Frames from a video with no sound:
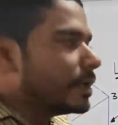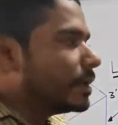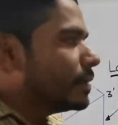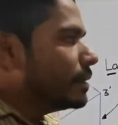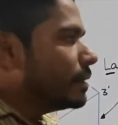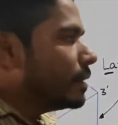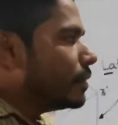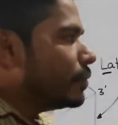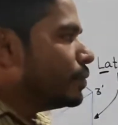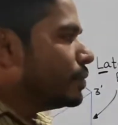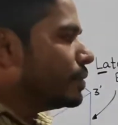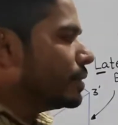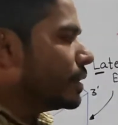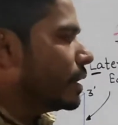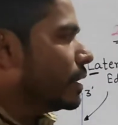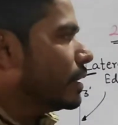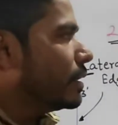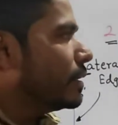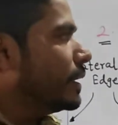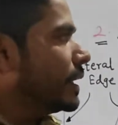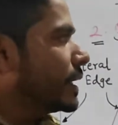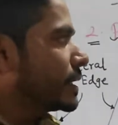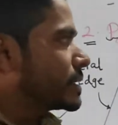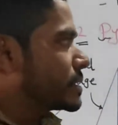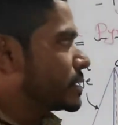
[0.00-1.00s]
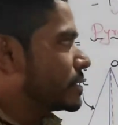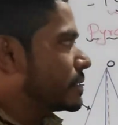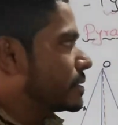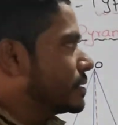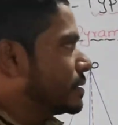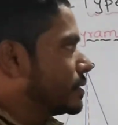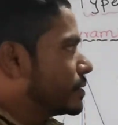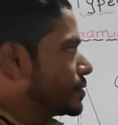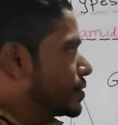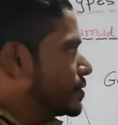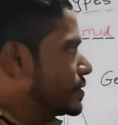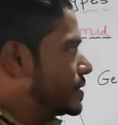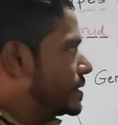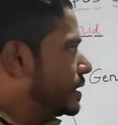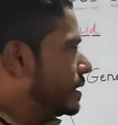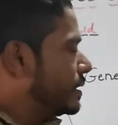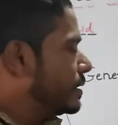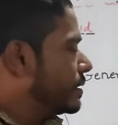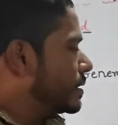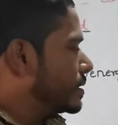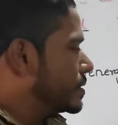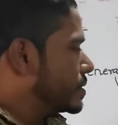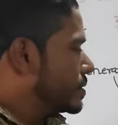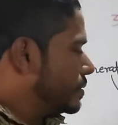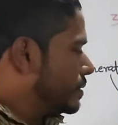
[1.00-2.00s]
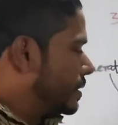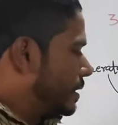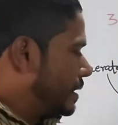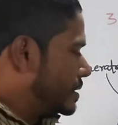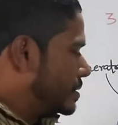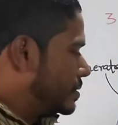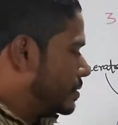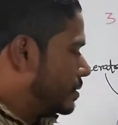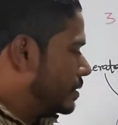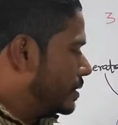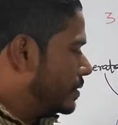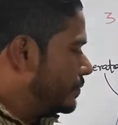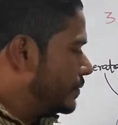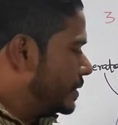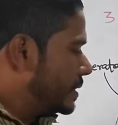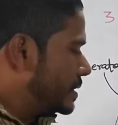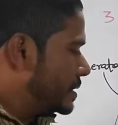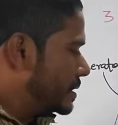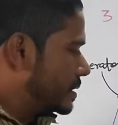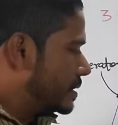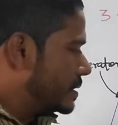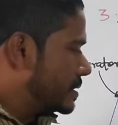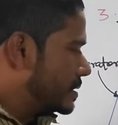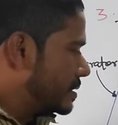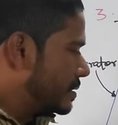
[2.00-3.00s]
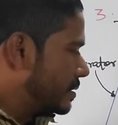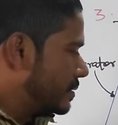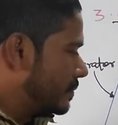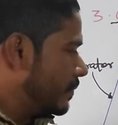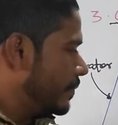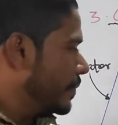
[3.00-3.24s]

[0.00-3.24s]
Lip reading: Now next, so cylinder, so as already we discussed,